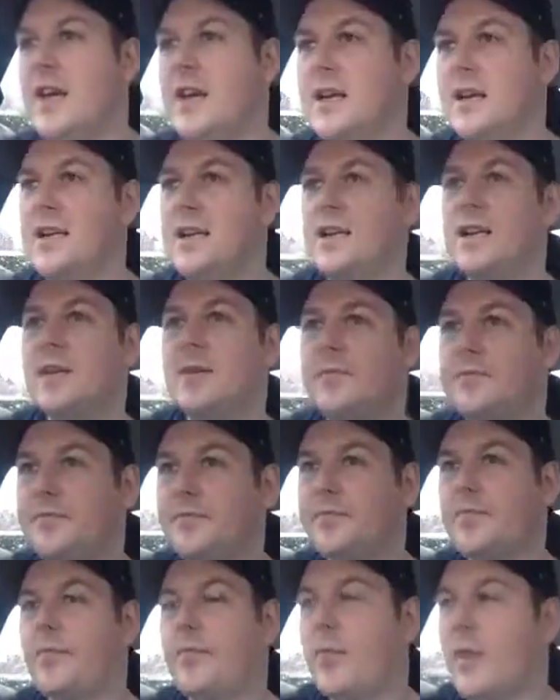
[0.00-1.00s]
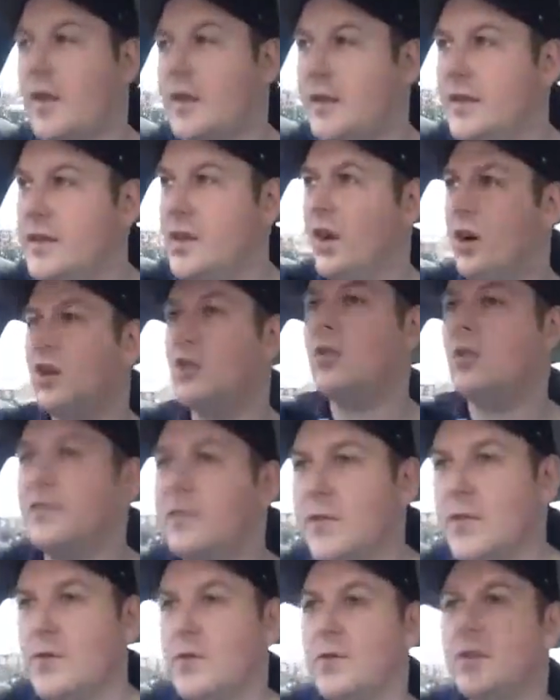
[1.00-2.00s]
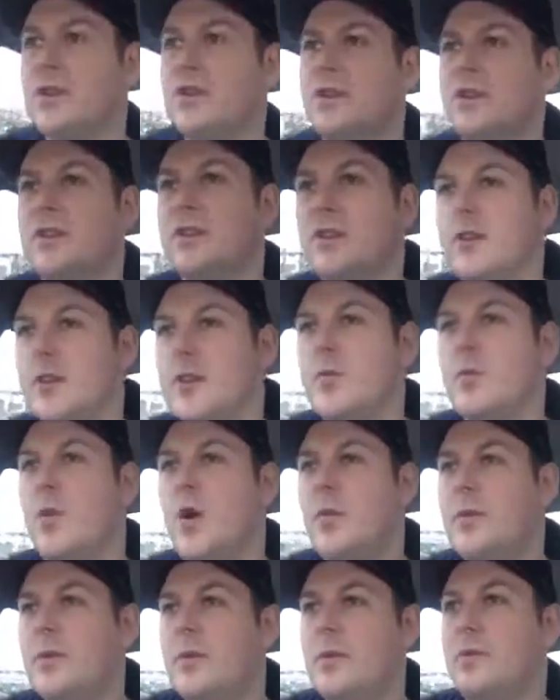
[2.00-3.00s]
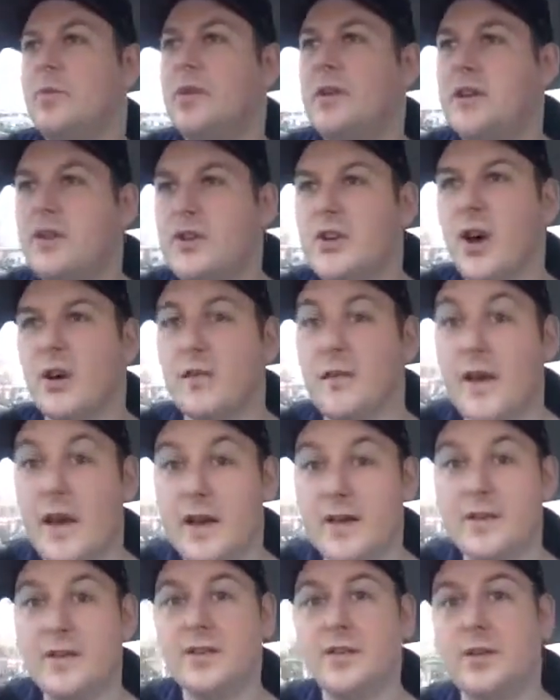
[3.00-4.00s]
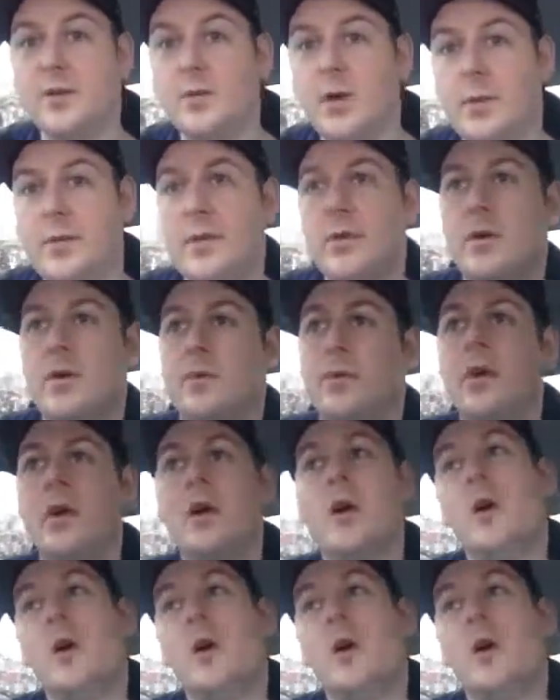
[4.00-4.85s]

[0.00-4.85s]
you need your hot cooked food because it's going to warm you up, you need your coffee because it's going to warm you up.